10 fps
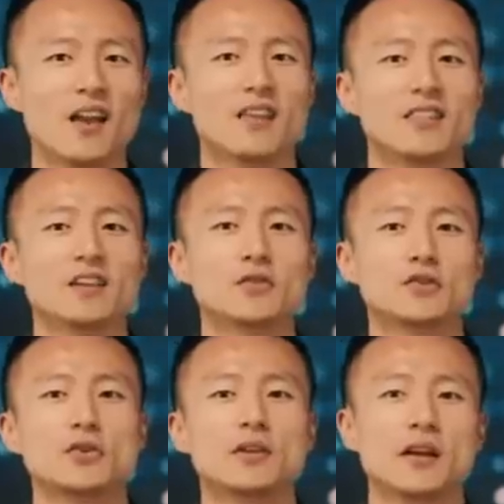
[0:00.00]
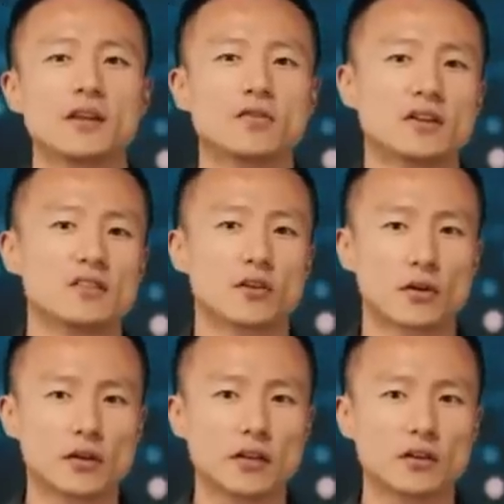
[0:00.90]
Thanks for tuning in for this
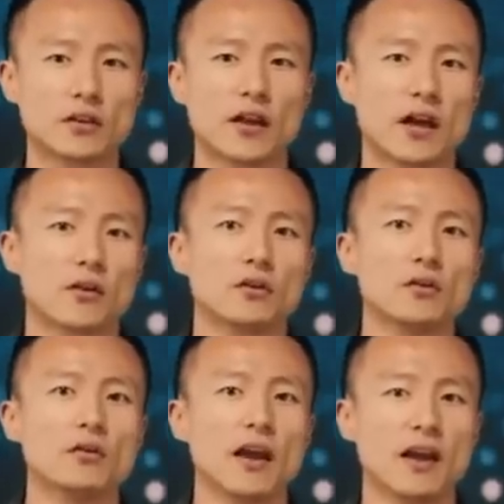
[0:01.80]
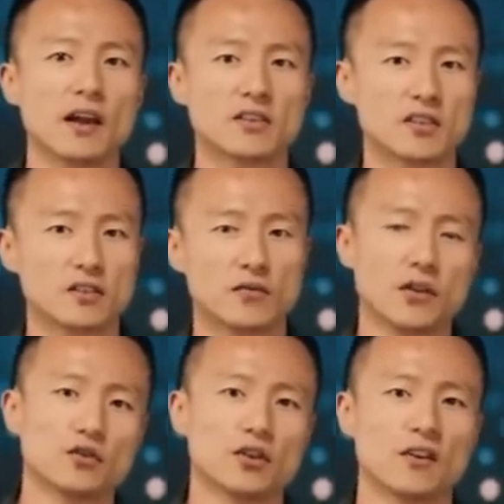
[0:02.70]
early look at our new AI Assist
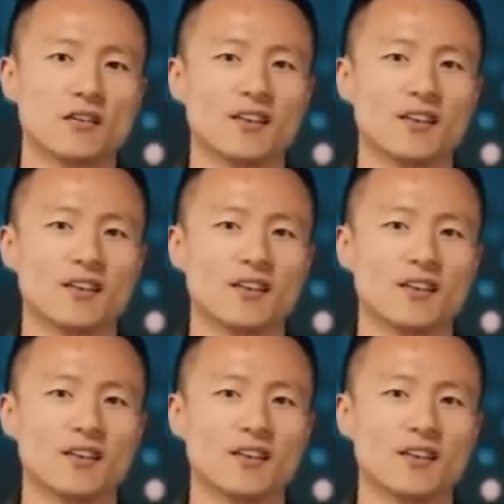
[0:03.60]
feature.